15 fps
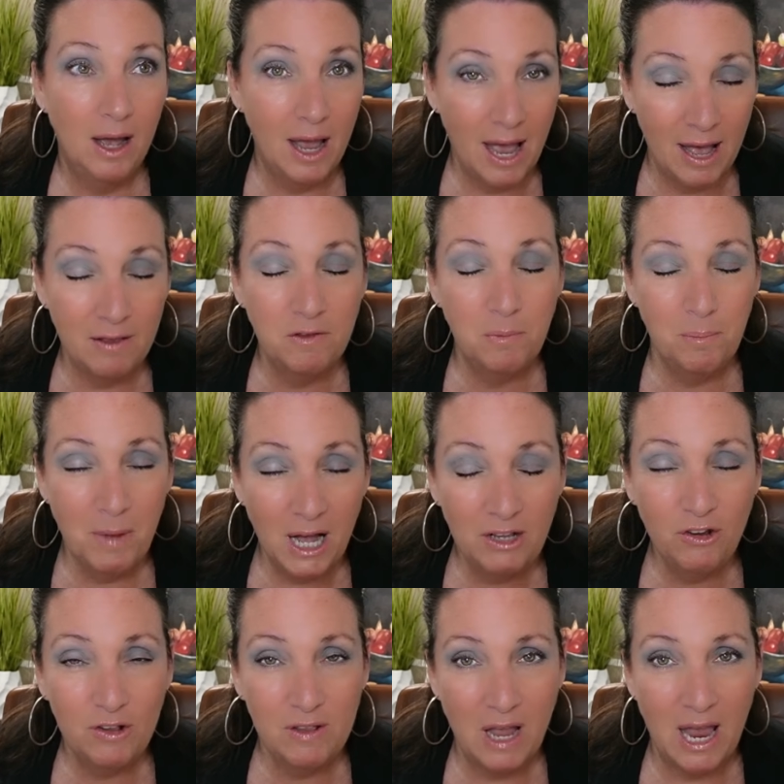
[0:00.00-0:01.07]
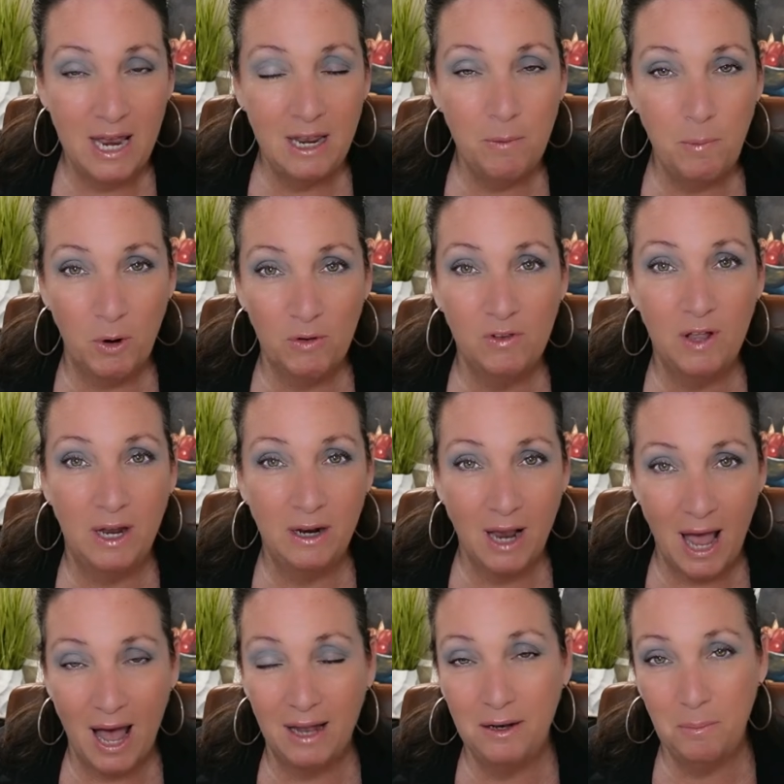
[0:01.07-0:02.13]
as much as 80% of
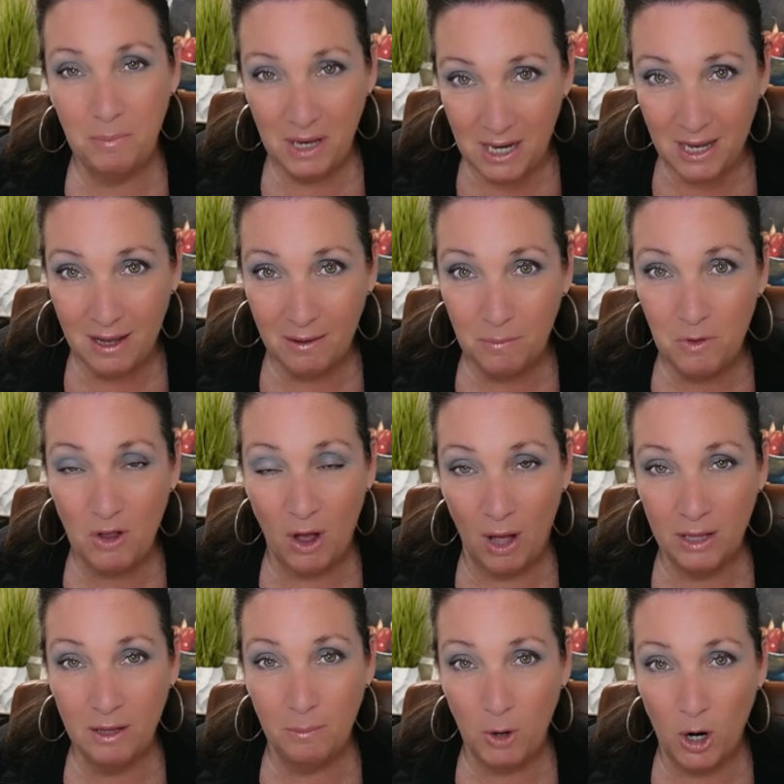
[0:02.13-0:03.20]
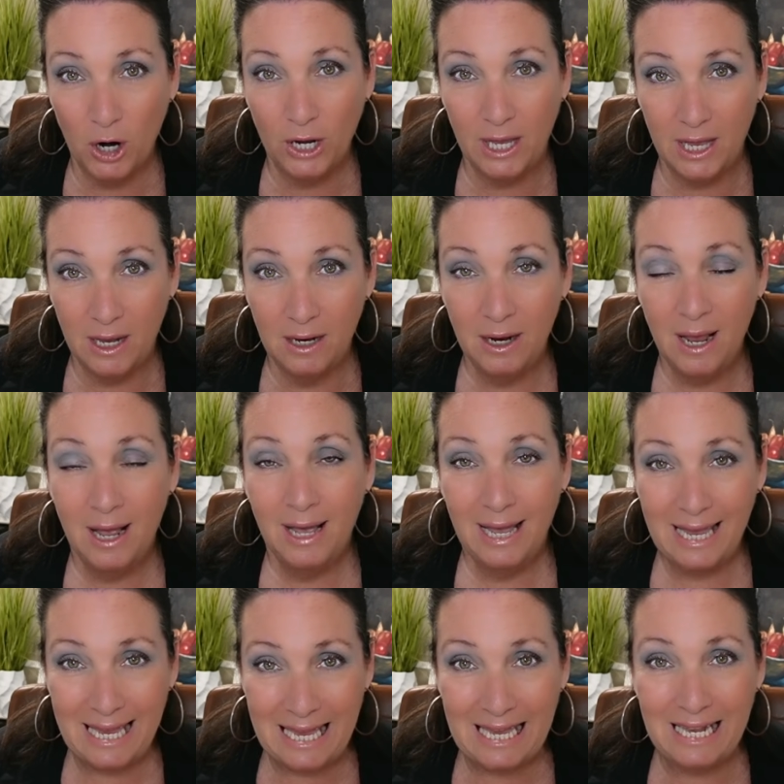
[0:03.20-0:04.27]
condominiums on the market
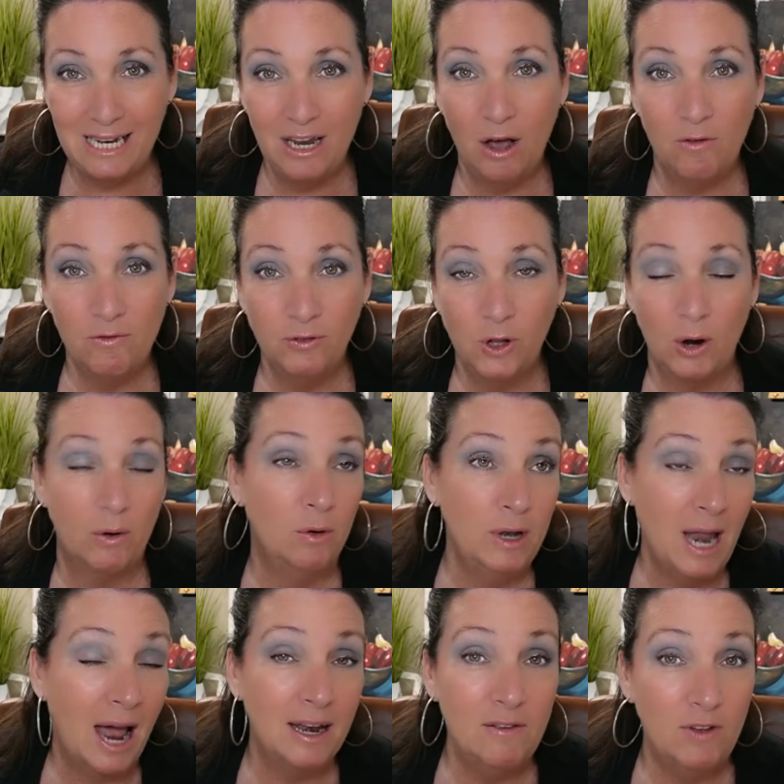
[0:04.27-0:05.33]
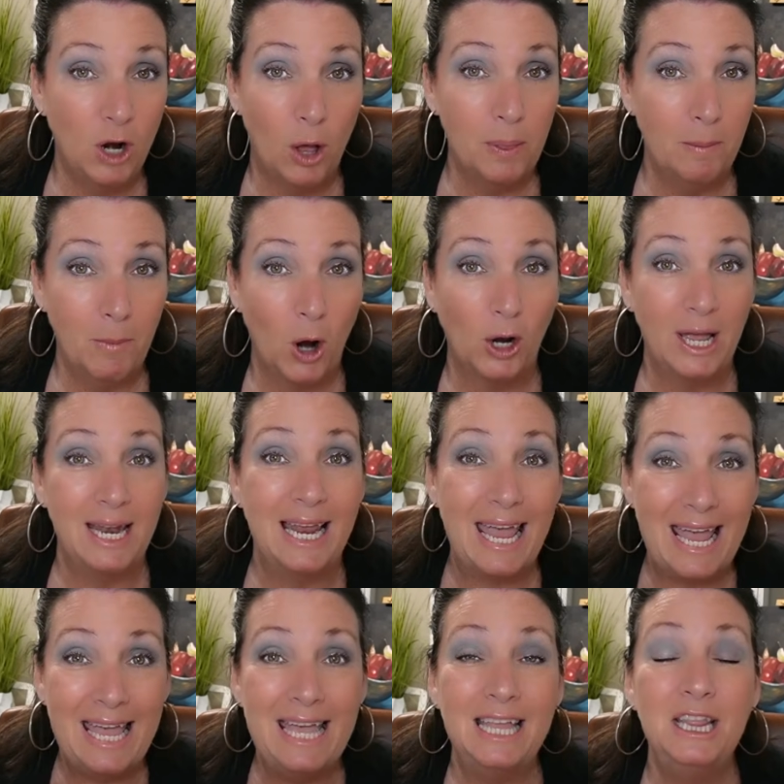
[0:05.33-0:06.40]
in Florida, not even on the market,
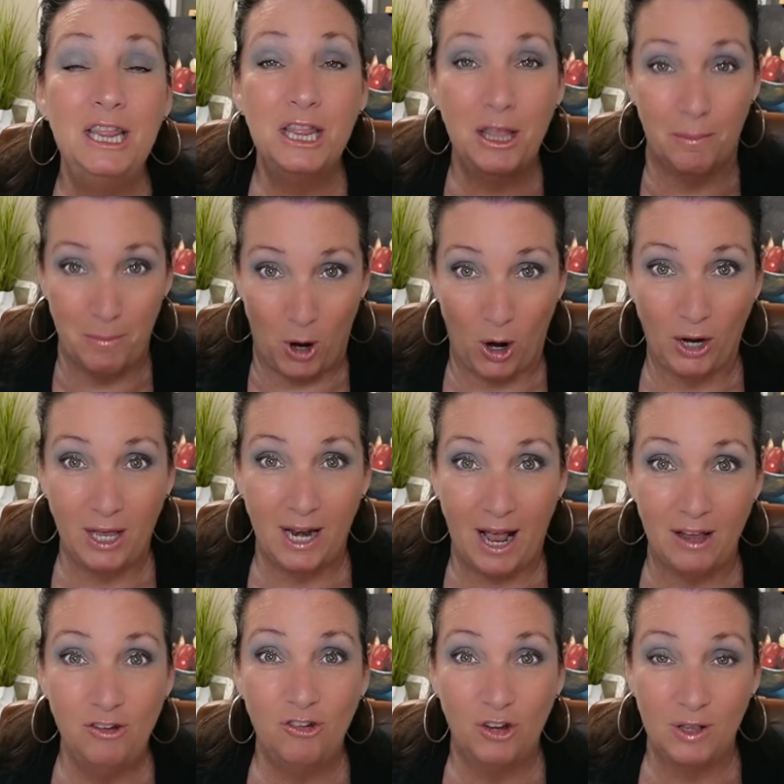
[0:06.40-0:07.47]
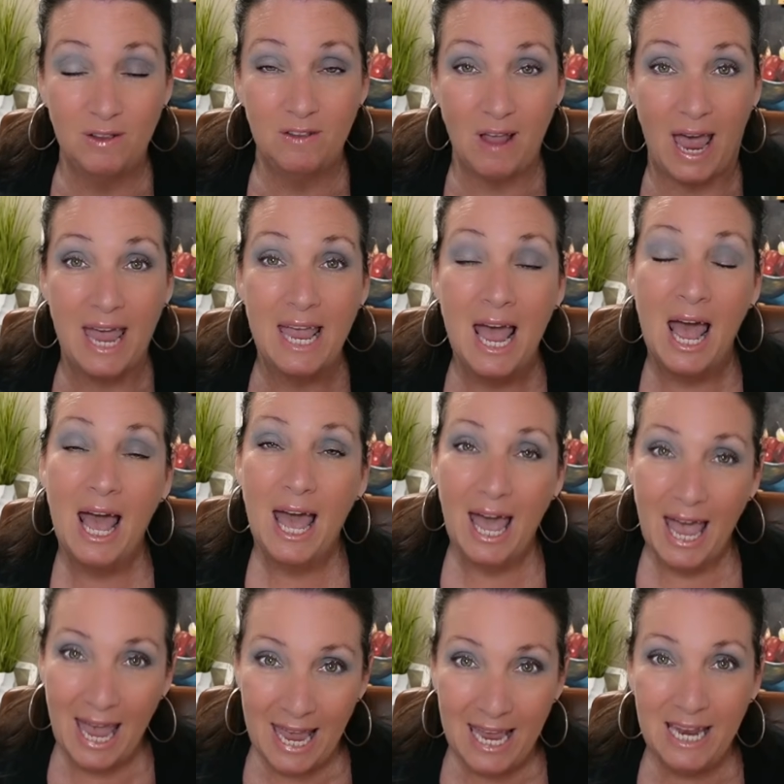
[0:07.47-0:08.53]
in the market, I should say.
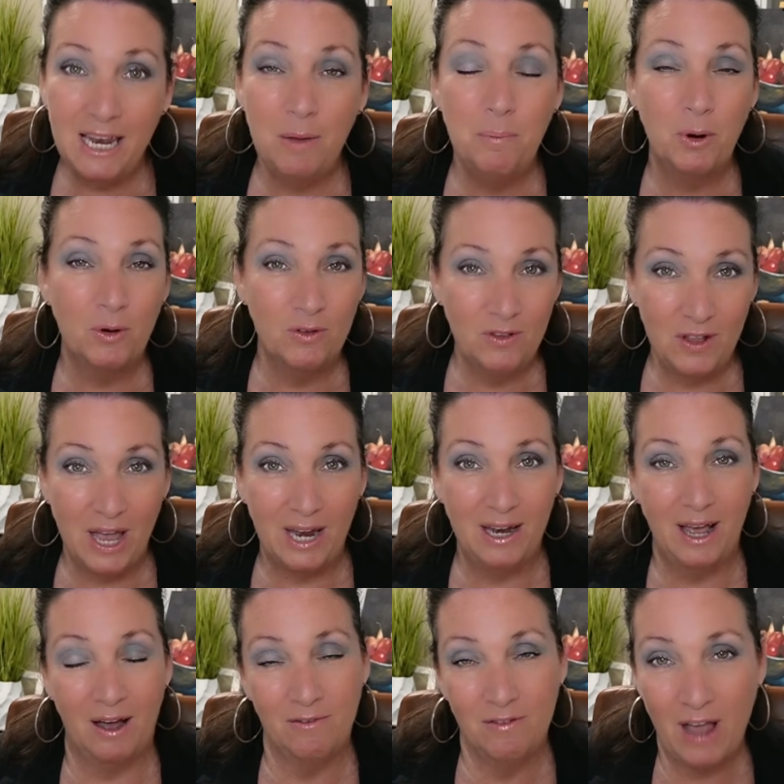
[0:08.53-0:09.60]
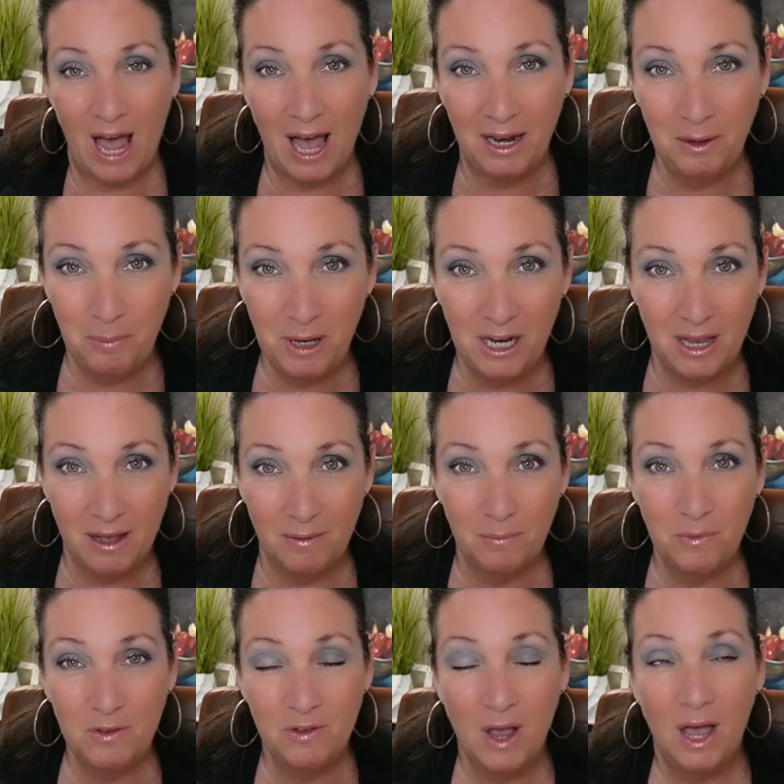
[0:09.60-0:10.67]
80% of
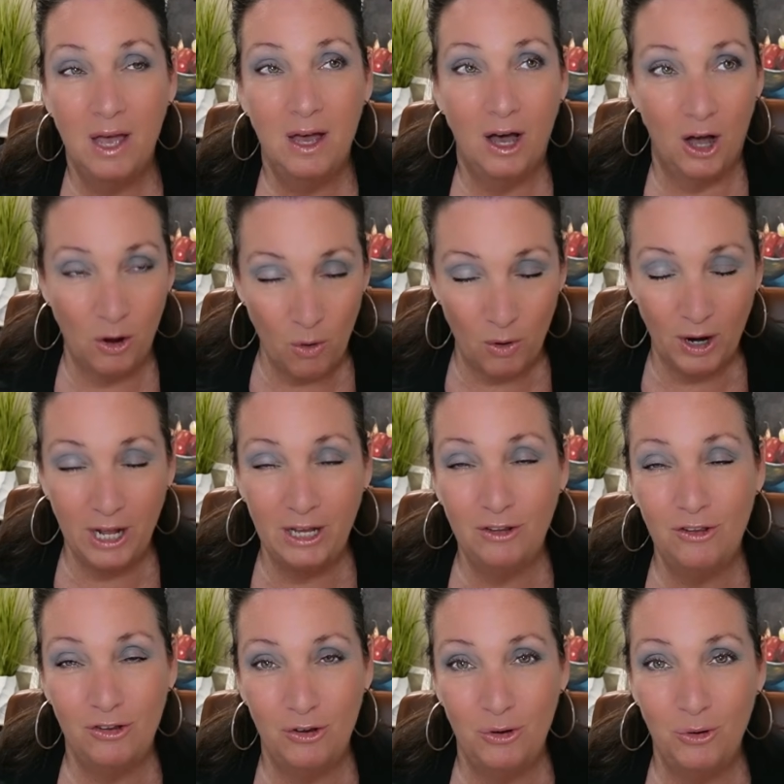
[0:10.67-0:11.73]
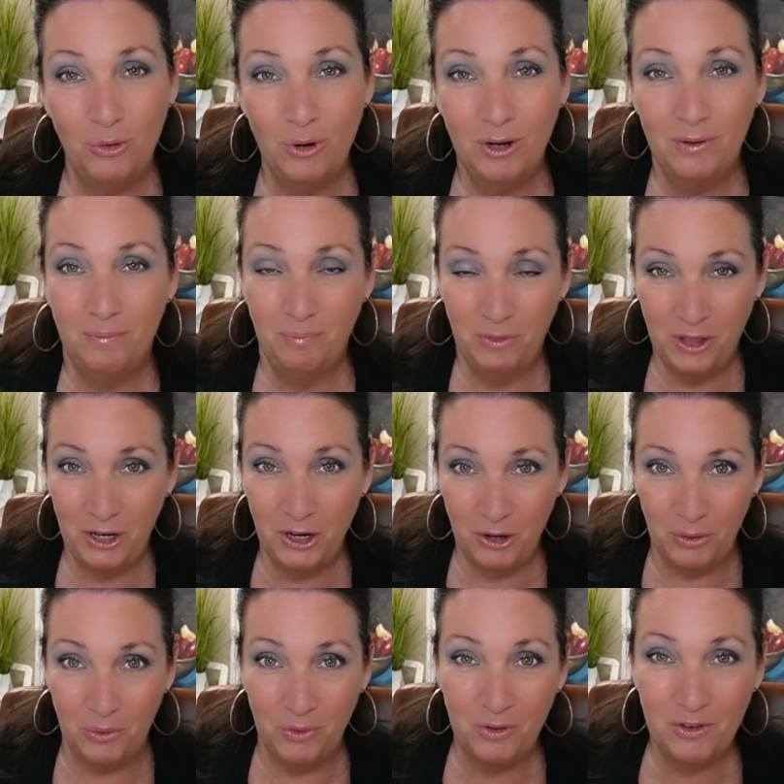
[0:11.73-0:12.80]
condominiums, according to the
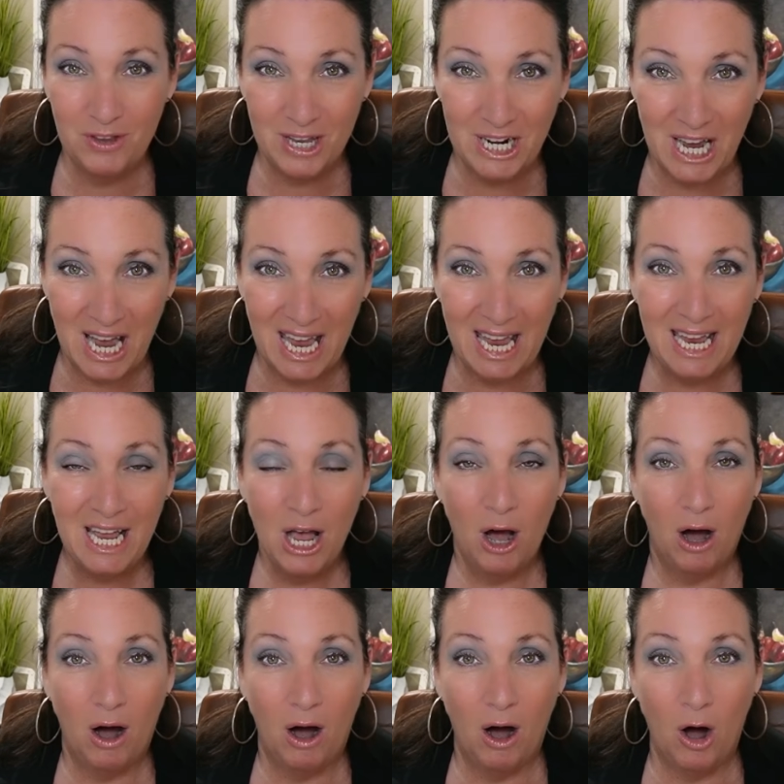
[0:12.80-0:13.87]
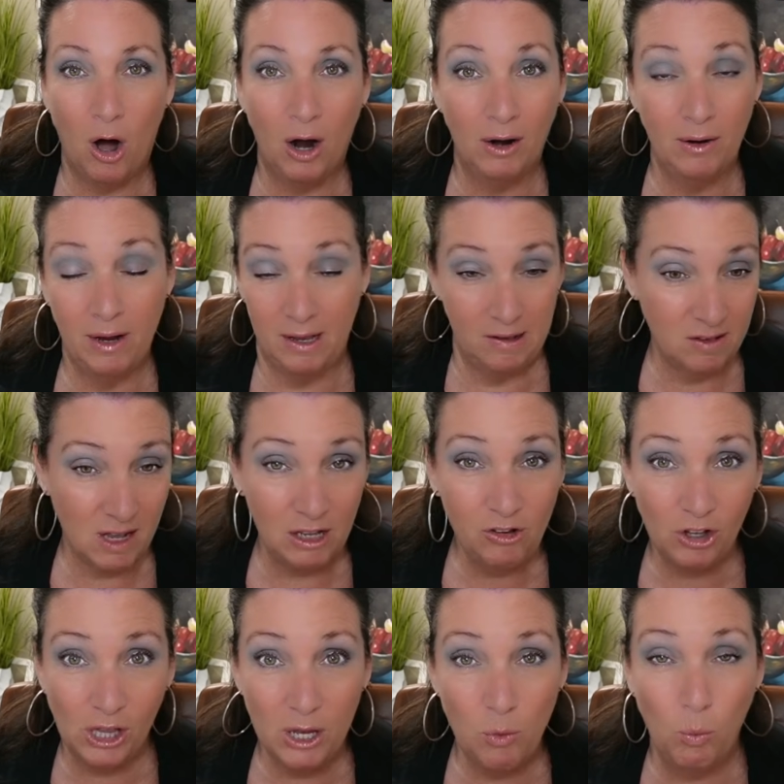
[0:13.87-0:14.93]
news today, are
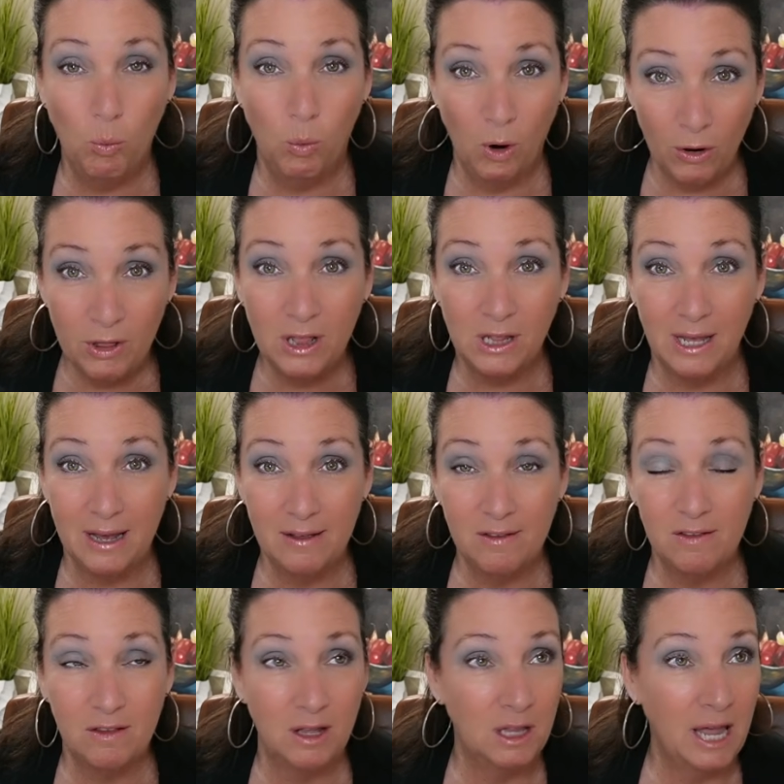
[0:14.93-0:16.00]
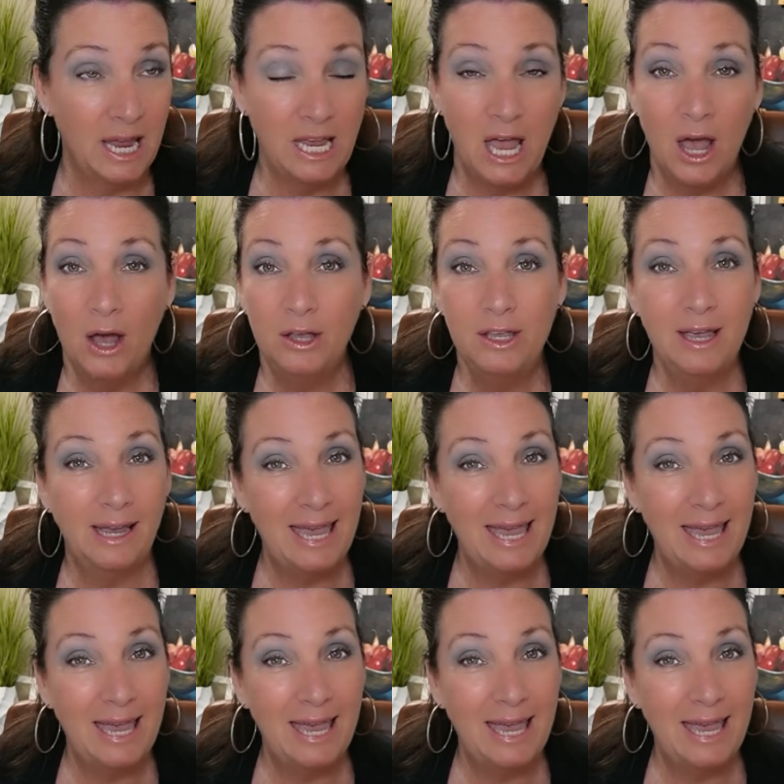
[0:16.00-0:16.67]
essentially worthless. Like, you